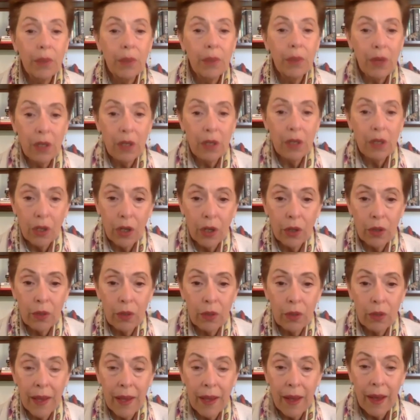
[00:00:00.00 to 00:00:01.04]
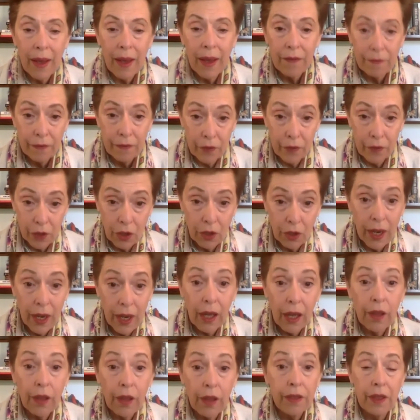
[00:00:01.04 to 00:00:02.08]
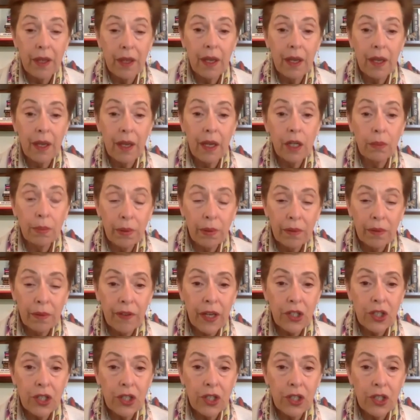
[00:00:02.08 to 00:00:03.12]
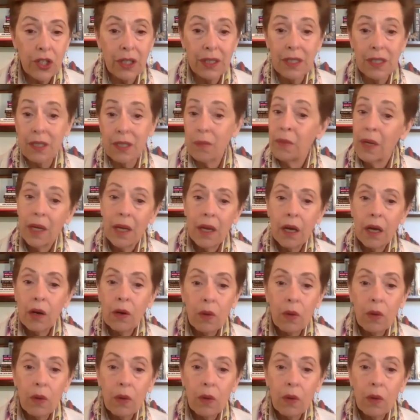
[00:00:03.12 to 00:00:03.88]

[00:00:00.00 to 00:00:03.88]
both in your own behalf for your health and your professionalism,